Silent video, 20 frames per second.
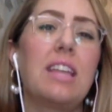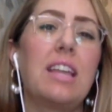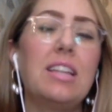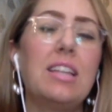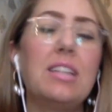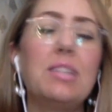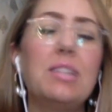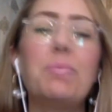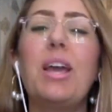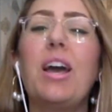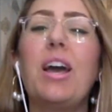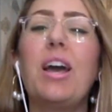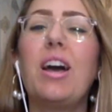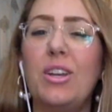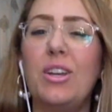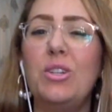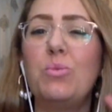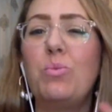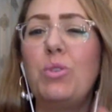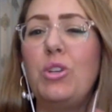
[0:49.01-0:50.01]
the science
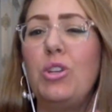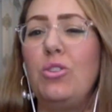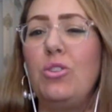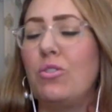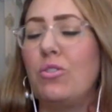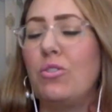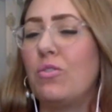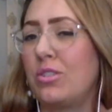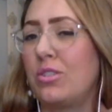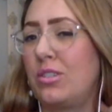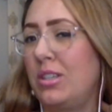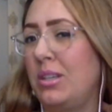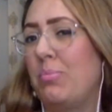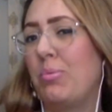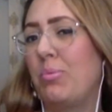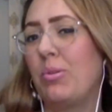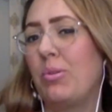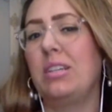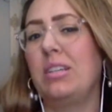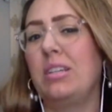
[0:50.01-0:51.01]
behind what
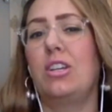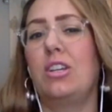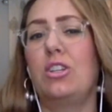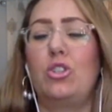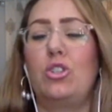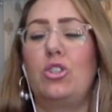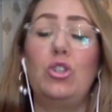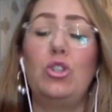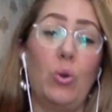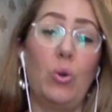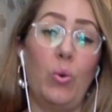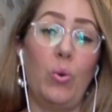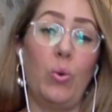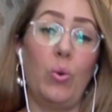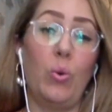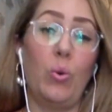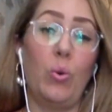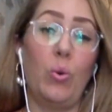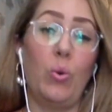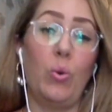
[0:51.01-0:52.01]
universally brings us
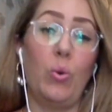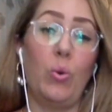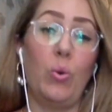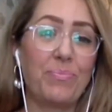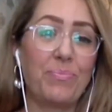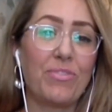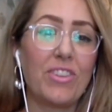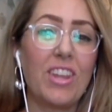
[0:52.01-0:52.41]
joy.